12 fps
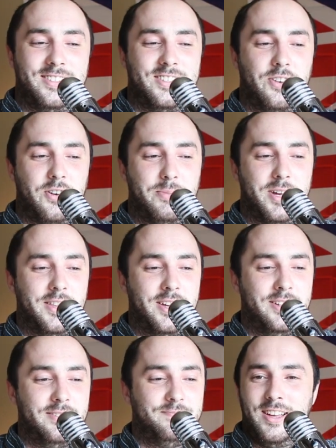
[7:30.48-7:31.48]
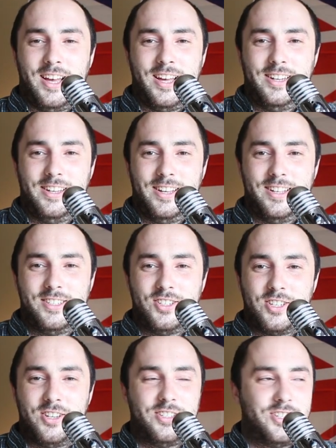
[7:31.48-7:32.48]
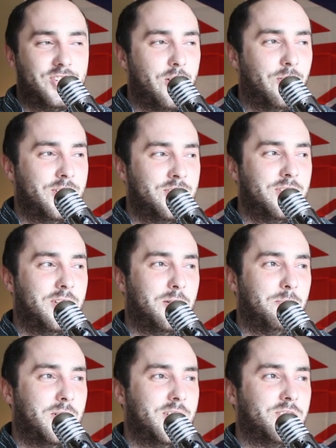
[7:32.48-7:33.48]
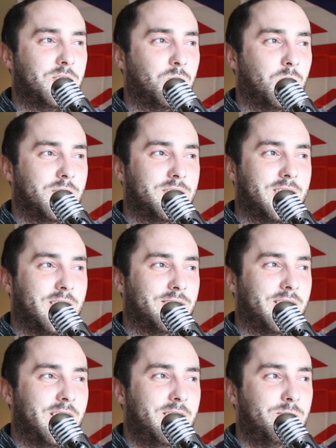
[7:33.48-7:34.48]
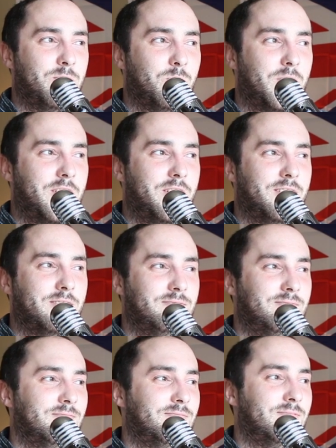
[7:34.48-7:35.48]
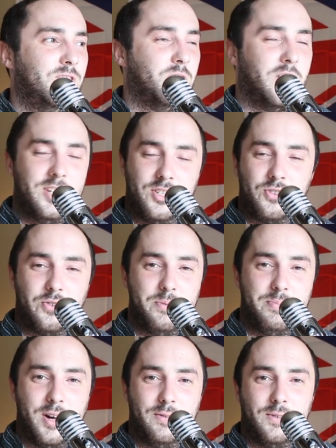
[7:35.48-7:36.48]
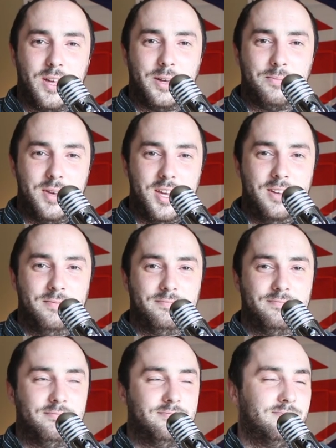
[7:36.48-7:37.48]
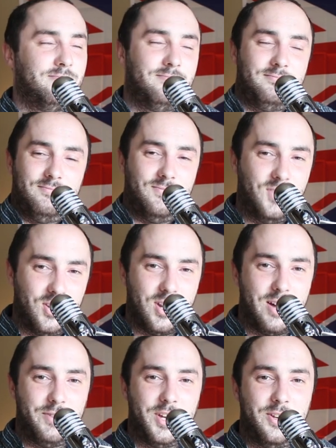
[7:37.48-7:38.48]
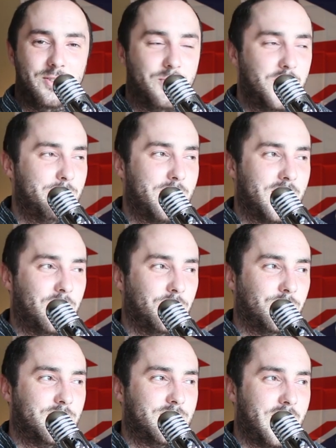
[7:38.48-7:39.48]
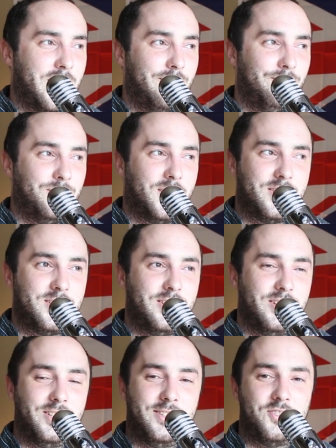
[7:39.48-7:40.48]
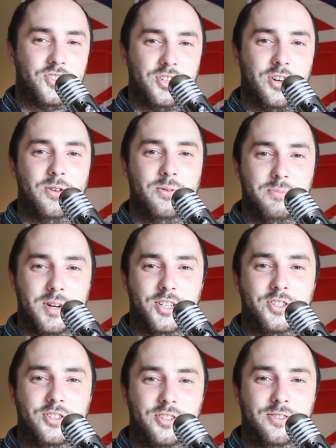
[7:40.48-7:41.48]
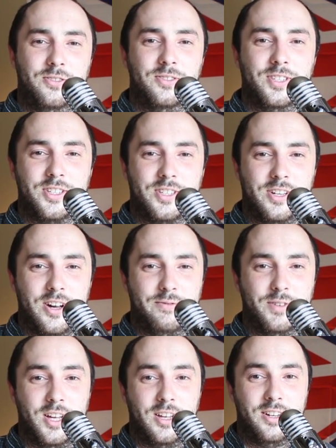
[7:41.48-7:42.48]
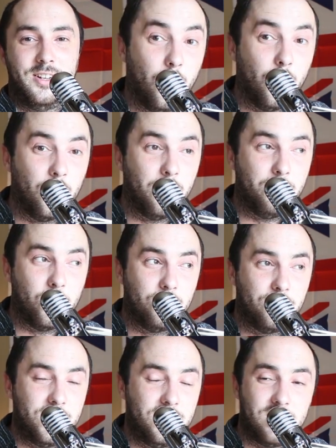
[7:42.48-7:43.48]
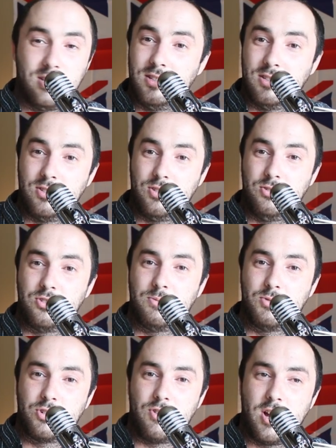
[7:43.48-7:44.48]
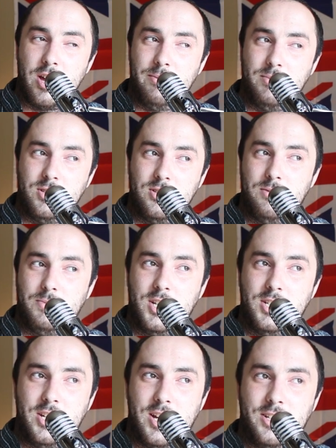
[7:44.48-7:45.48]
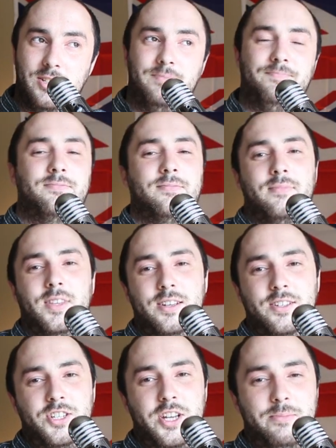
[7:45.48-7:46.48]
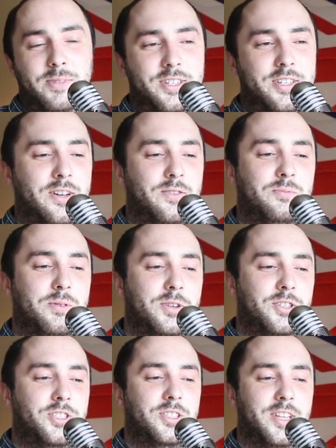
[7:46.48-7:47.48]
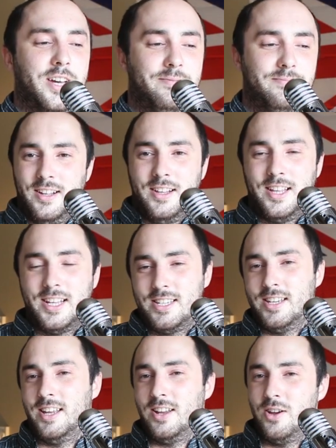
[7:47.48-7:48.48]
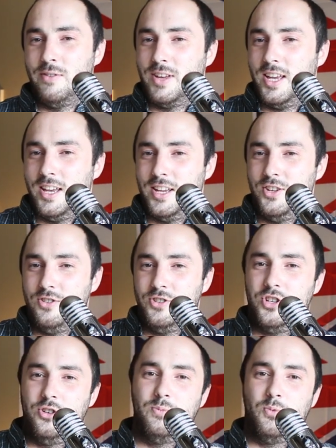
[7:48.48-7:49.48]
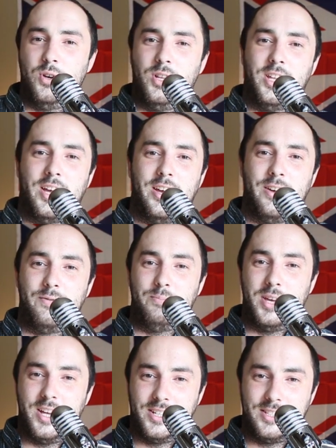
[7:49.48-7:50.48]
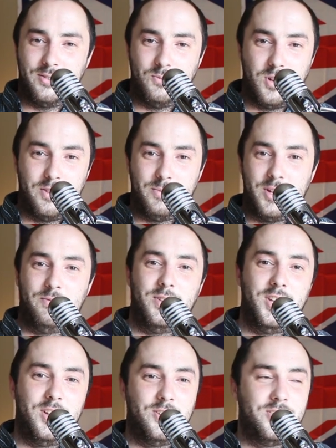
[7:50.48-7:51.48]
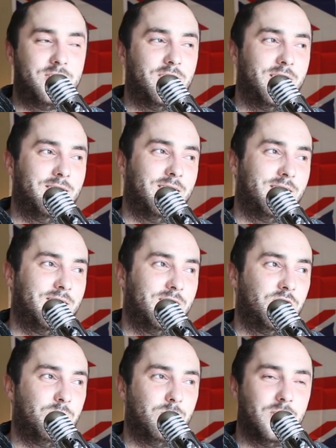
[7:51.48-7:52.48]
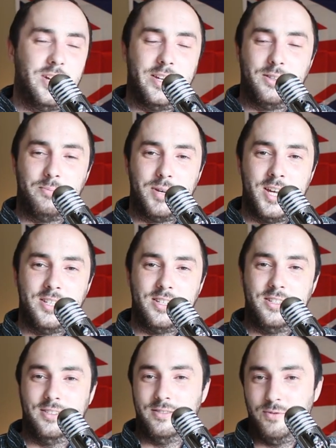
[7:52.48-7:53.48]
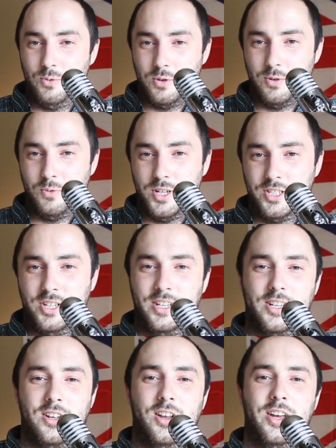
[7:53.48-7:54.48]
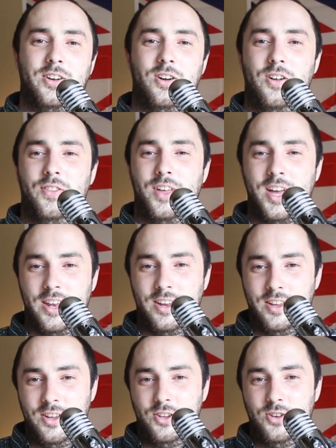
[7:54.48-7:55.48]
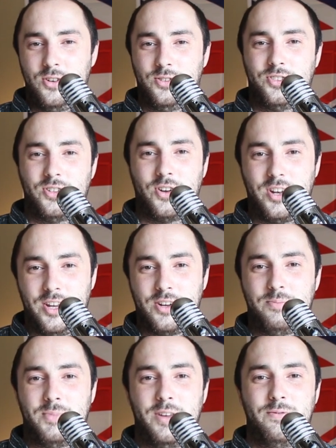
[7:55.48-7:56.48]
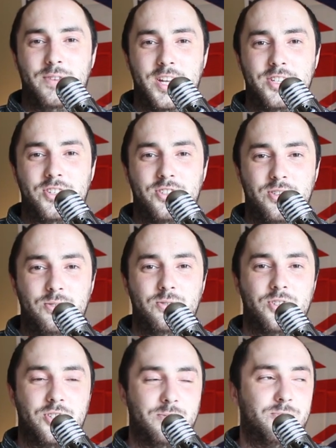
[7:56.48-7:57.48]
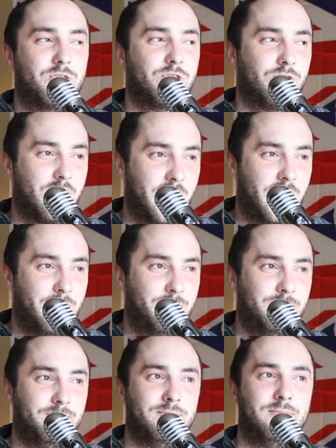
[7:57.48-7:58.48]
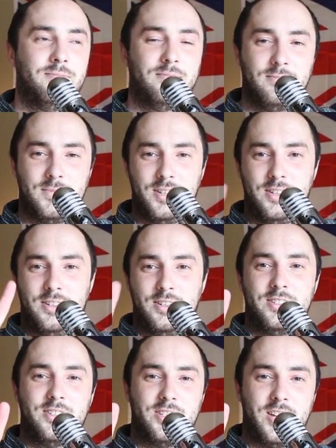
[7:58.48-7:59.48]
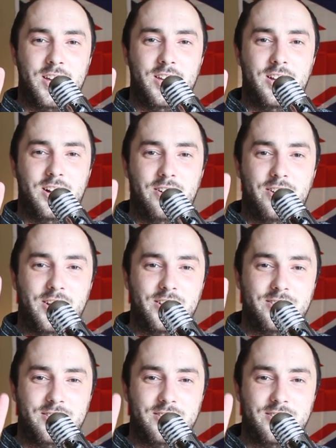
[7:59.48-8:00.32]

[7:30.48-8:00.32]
Sorry about that. And just goes to show, isn't it amazing what's out there? Even when you're a history buff like me, you love it, you read about it all the time, there's still so much to discover. All the more reason to subscribe to my channel. Shameless self-promotion there. That's it. Over here, YouTube will have picked one of my videos that it thinks you will like the best. If you want to watch it, click on that. You can also click on my face to subscribe. Sayonara.